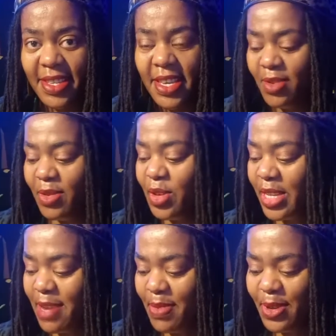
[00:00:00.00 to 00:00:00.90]
we're talking
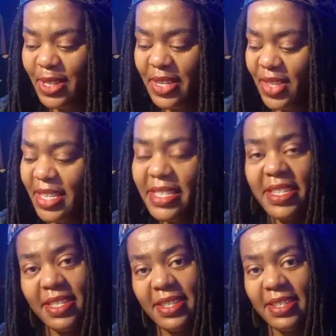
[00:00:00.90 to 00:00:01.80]
about things that
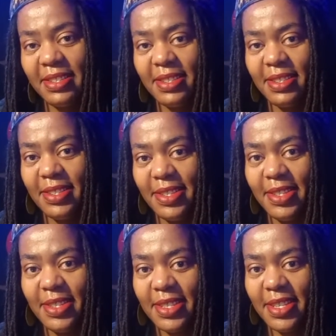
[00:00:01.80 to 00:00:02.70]

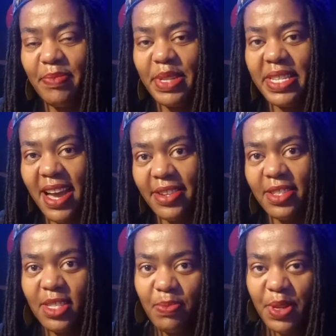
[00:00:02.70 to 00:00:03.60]
can be done
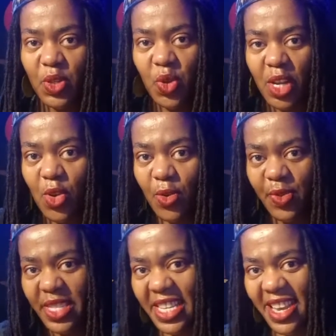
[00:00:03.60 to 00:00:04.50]
spiritually or
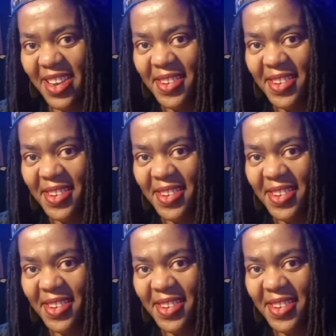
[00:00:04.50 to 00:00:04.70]
physically,